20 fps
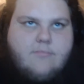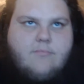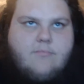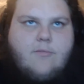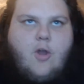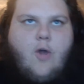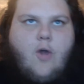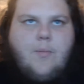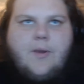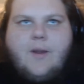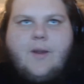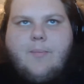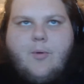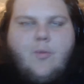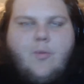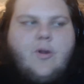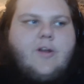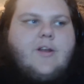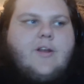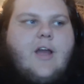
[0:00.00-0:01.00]
open up a
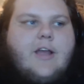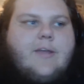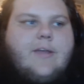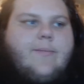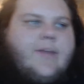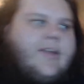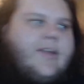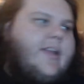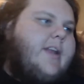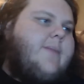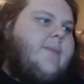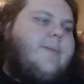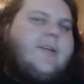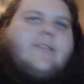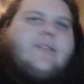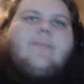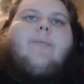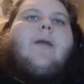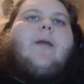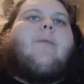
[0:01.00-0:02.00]
Word document, get a
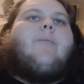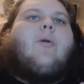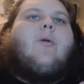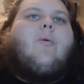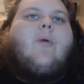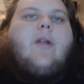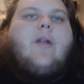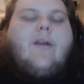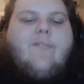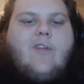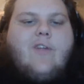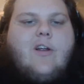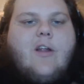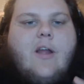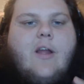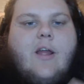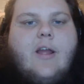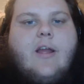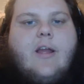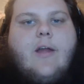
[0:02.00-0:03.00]
piece of paper, whatever,
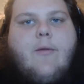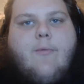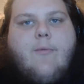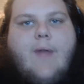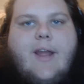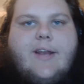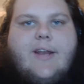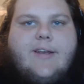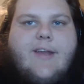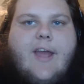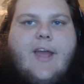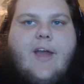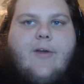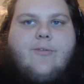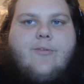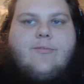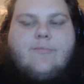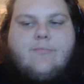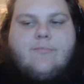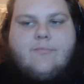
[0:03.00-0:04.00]
and write
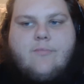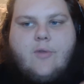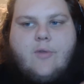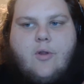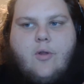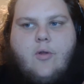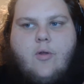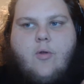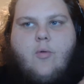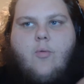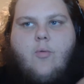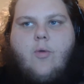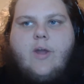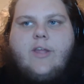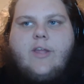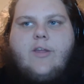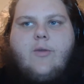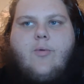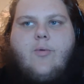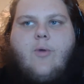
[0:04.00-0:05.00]
down
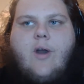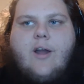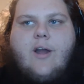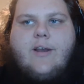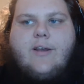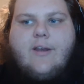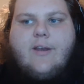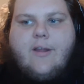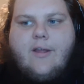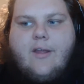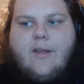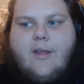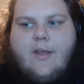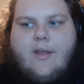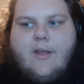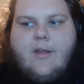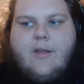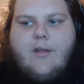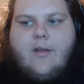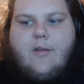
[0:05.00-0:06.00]
what you want
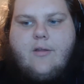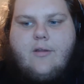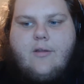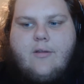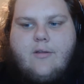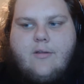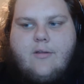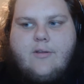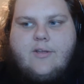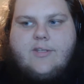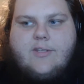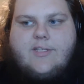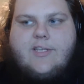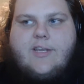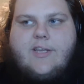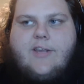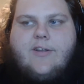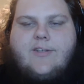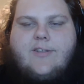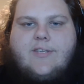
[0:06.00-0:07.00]
to
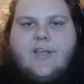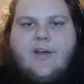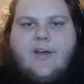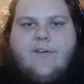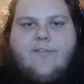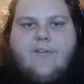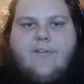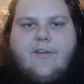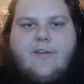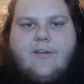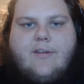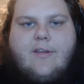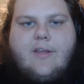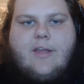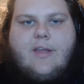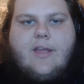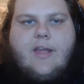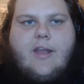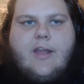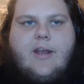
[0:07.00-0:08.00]
see yourself
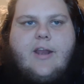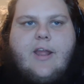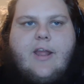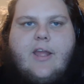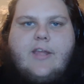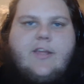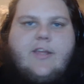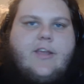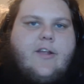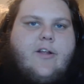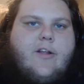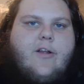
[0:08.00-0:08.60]
in a year.